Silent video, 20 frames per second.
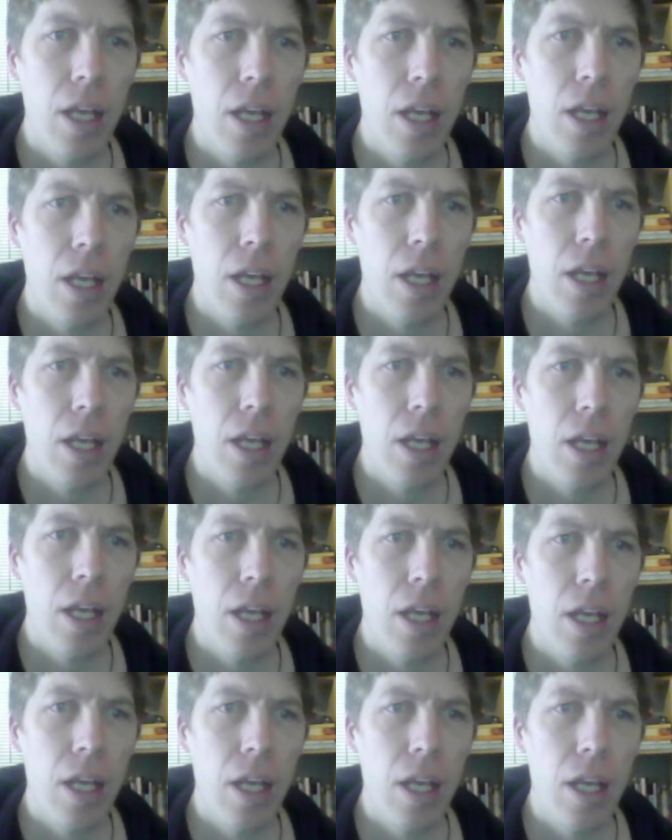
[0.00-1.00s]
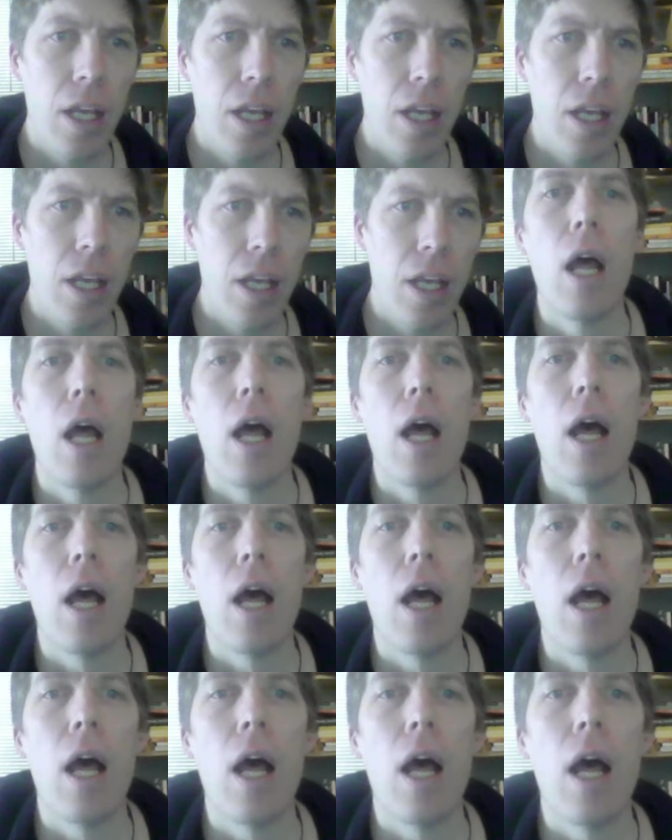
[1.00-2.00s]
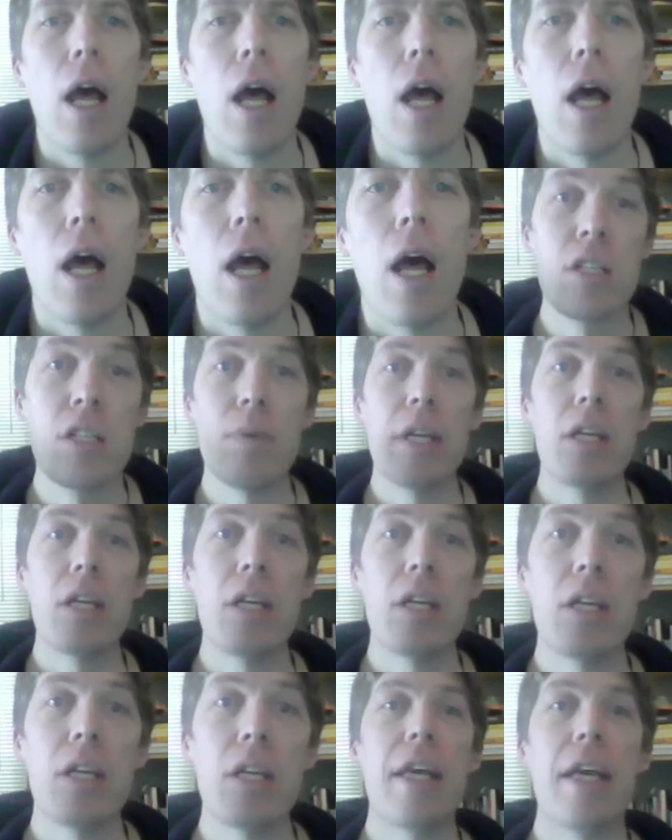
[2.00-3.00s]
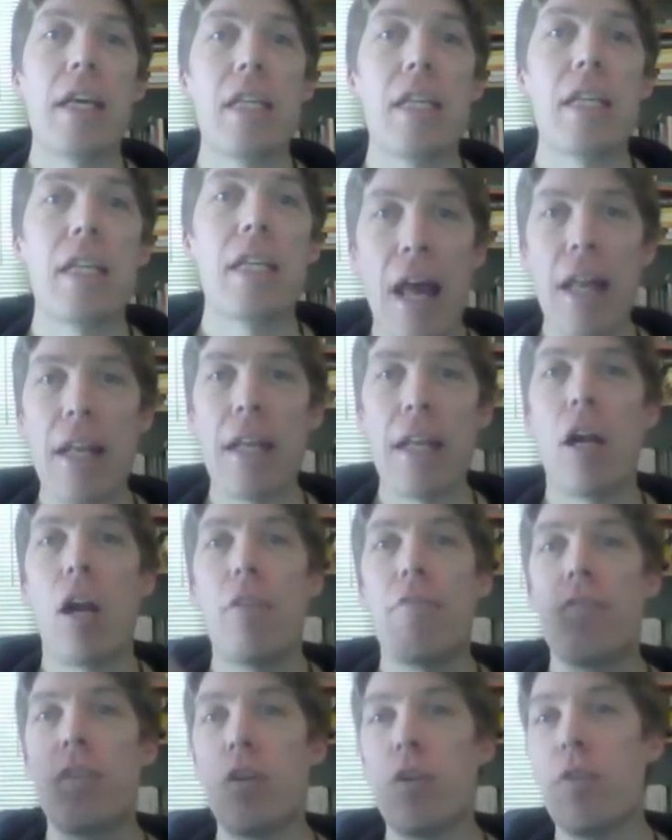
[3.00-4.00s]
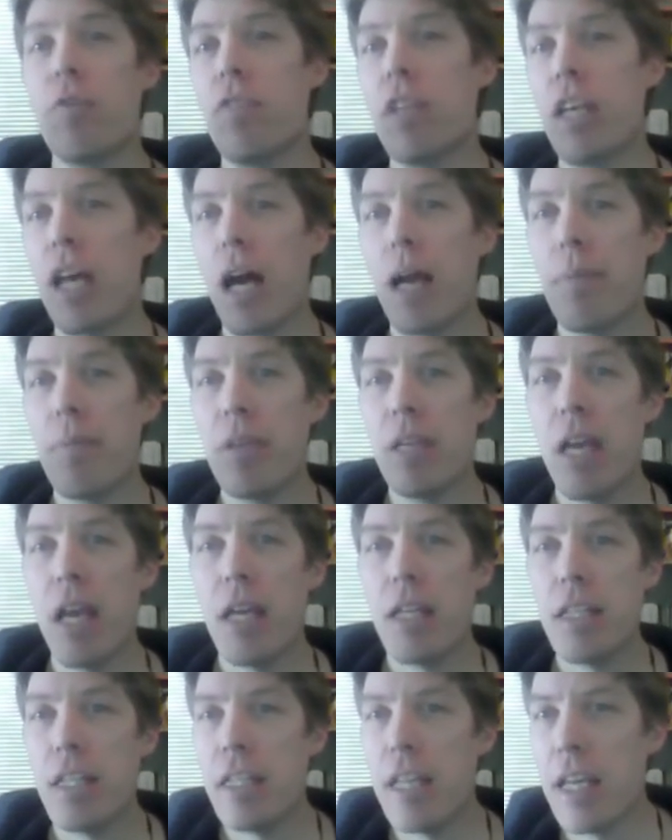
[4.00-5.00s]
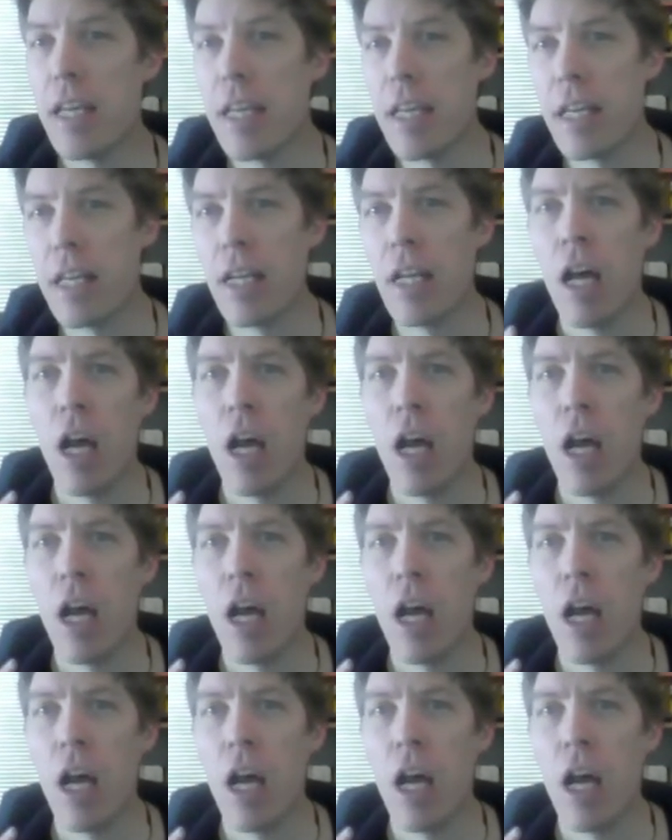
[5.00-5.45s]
Okay, so last week we expanded our view of the IPA to take in